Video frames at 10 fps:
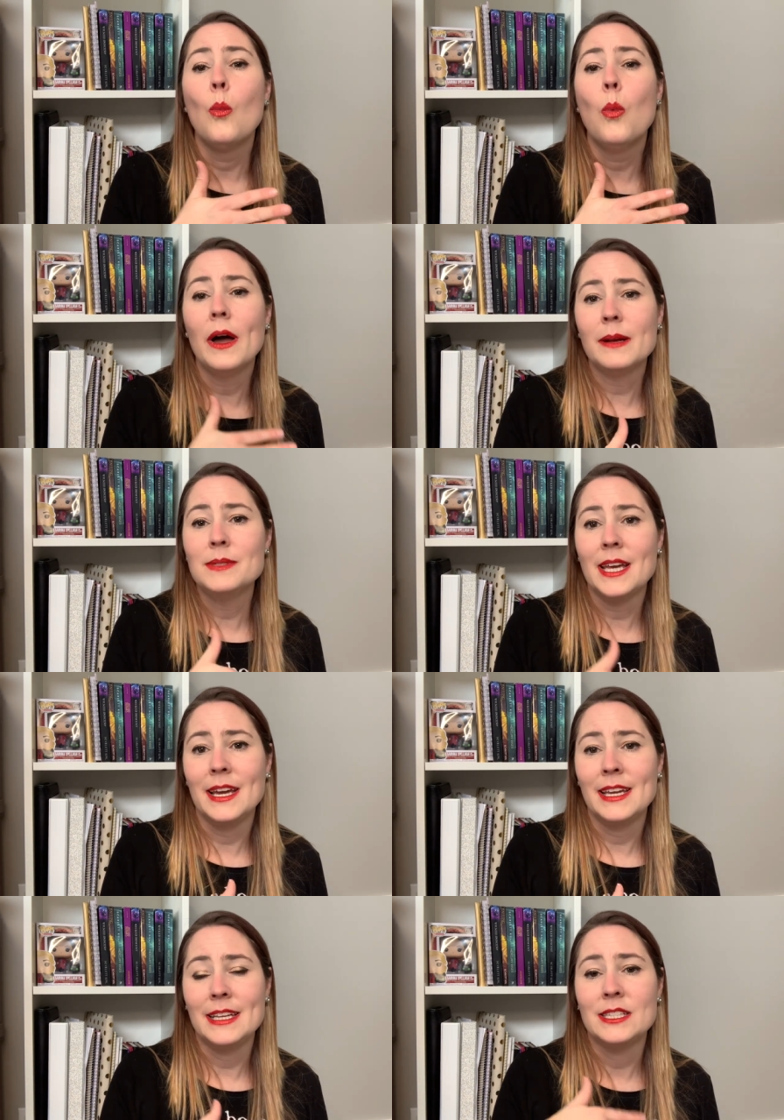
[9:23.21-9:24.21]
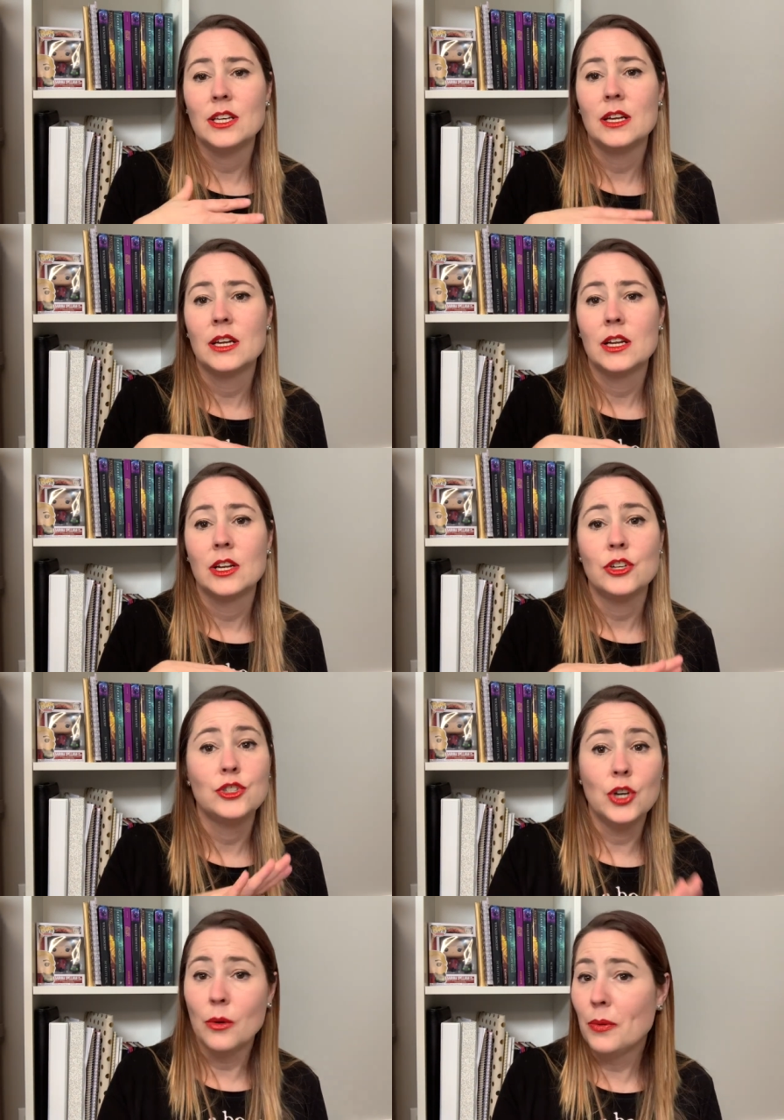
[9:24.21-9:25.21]
What I'm saying is,
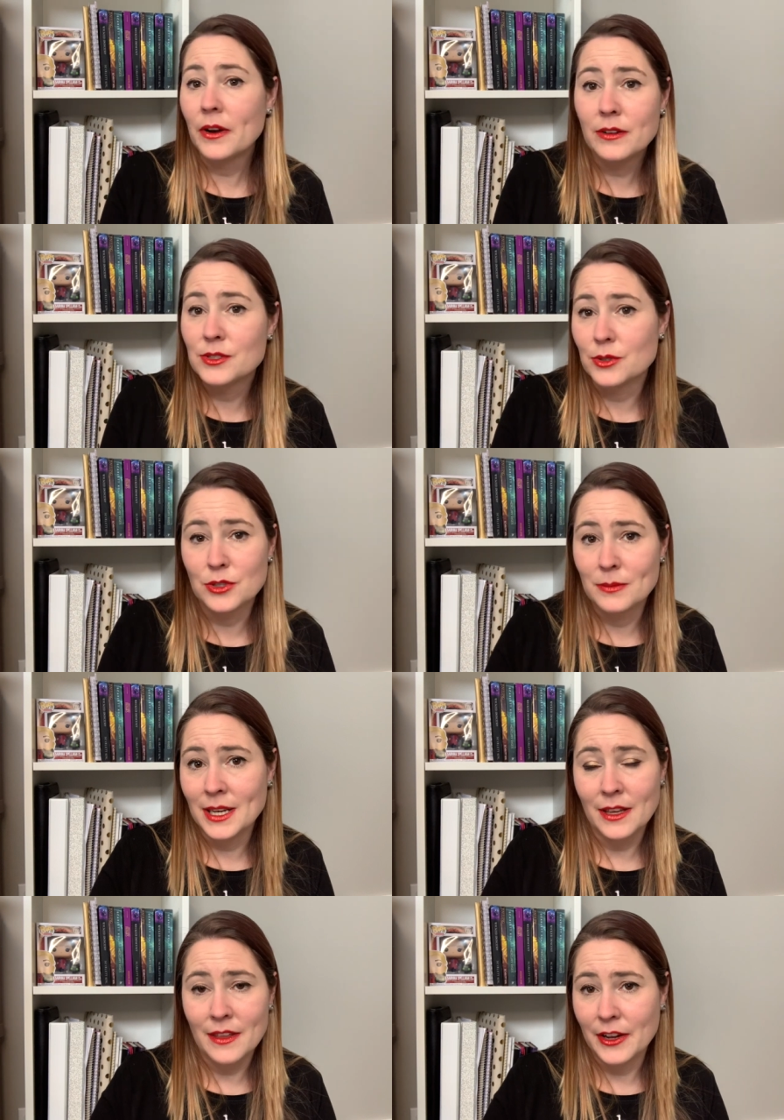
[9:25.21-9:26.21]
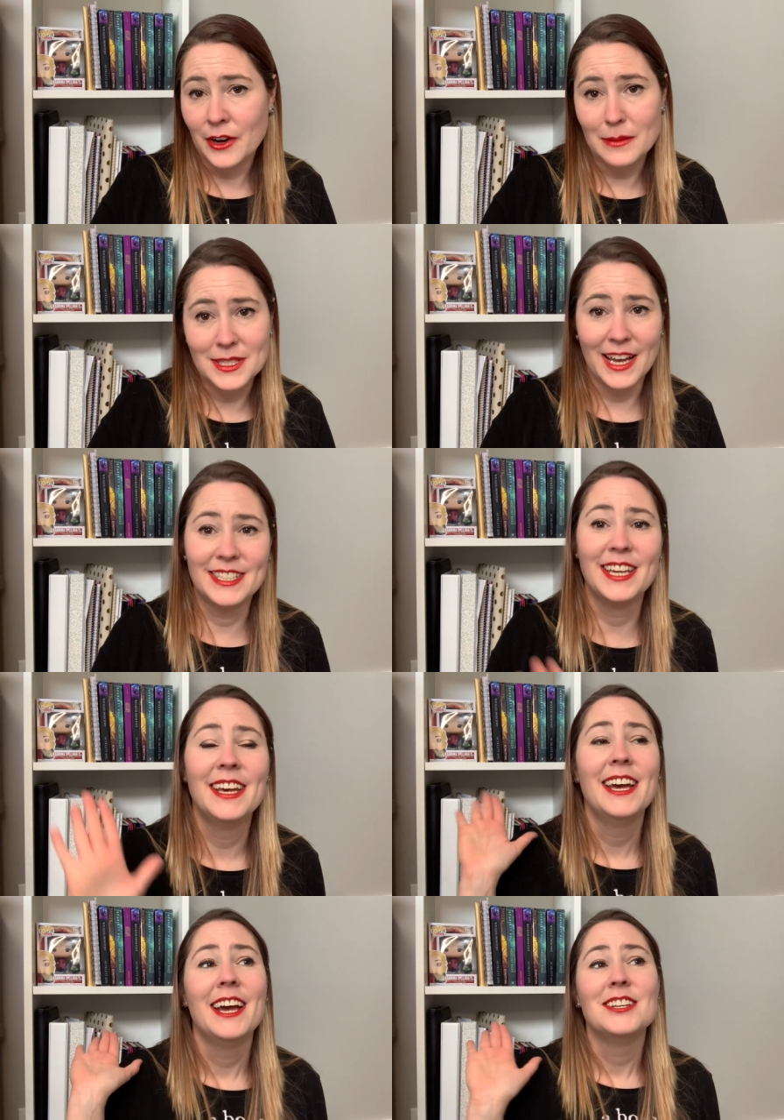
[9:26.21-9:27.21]
don't put on social media that you're upset.
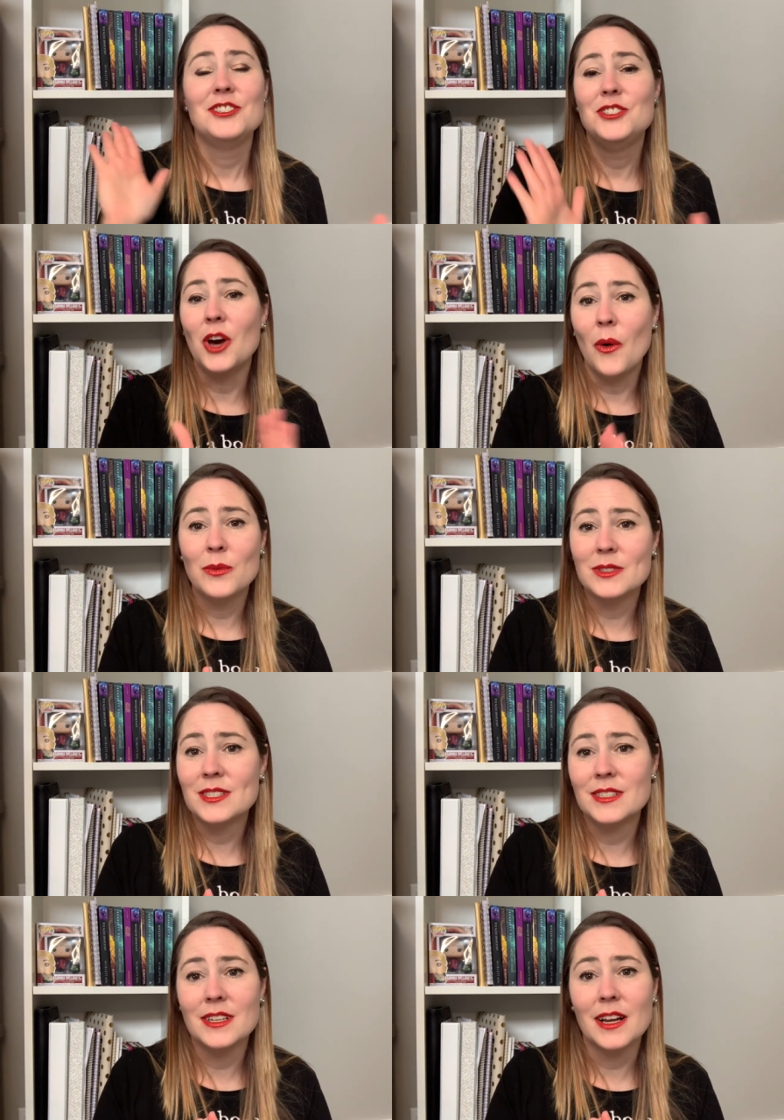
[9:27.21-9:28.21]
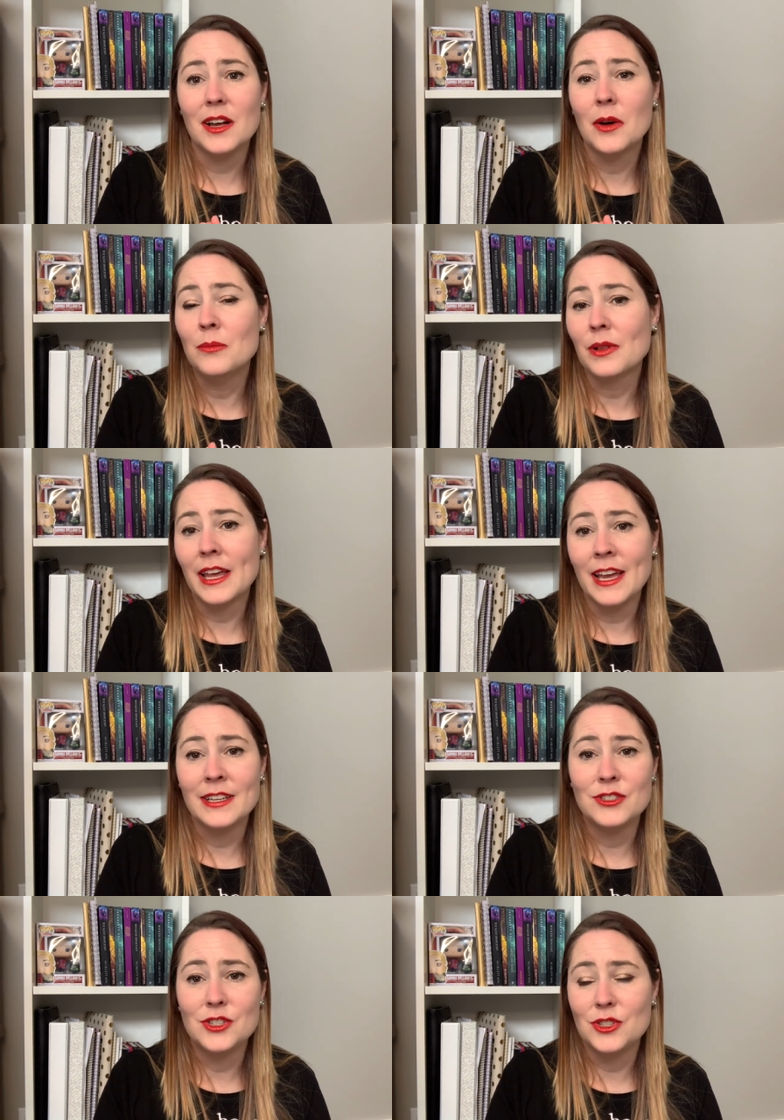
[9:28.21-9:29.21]
Don't
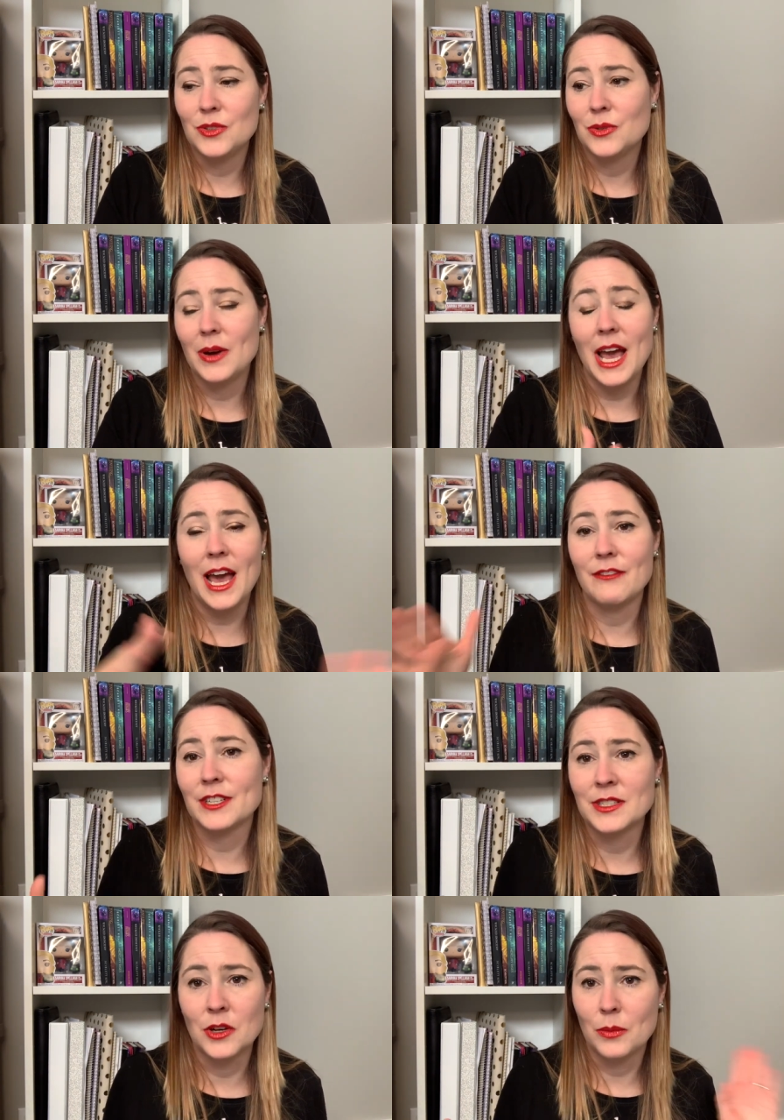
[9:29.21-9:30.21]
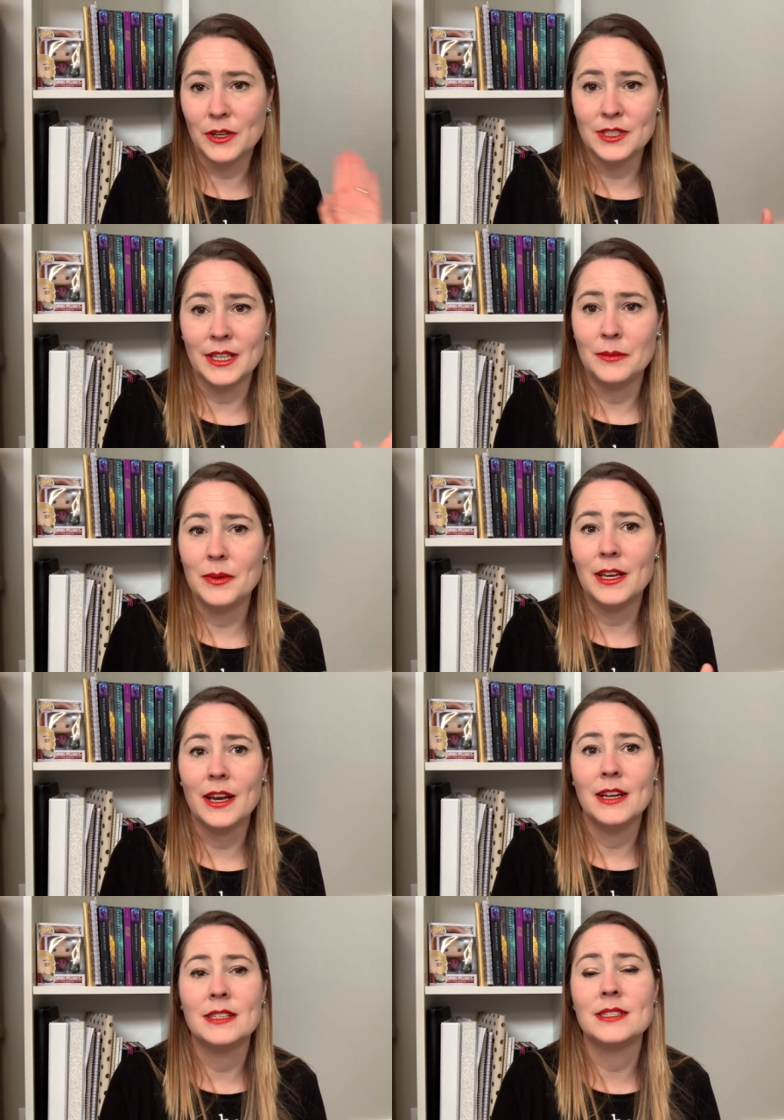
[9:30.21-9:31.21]
complain to every single person,
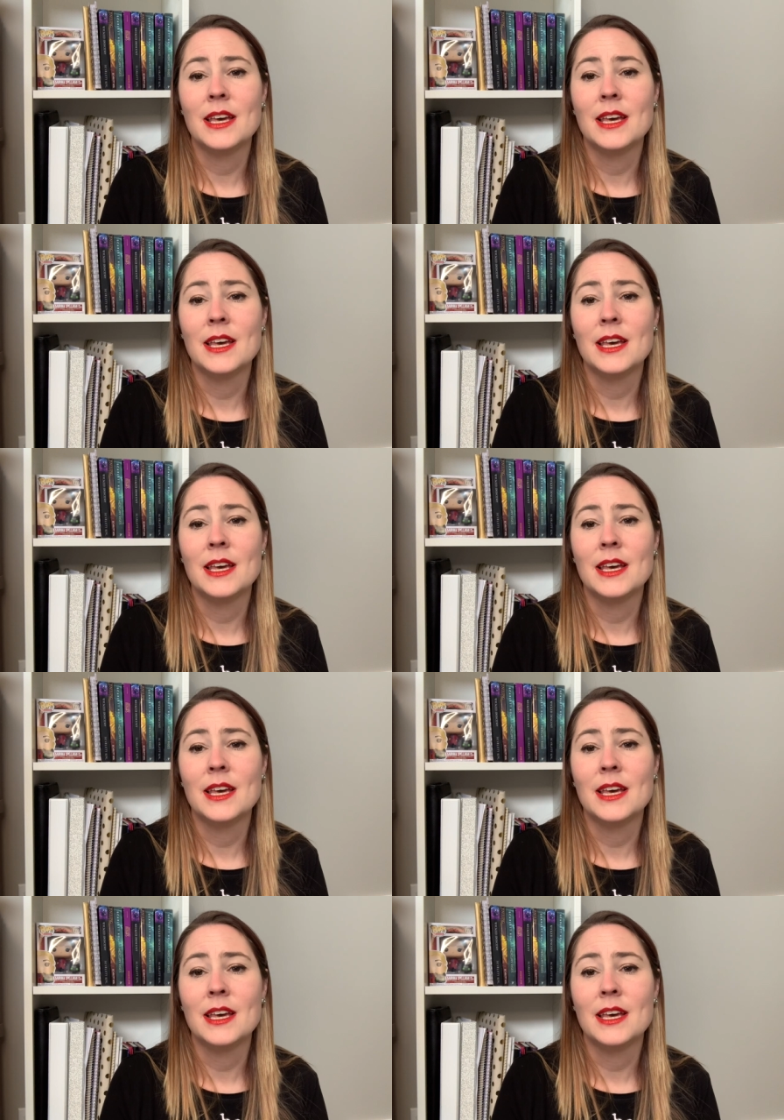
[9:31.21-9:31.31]
because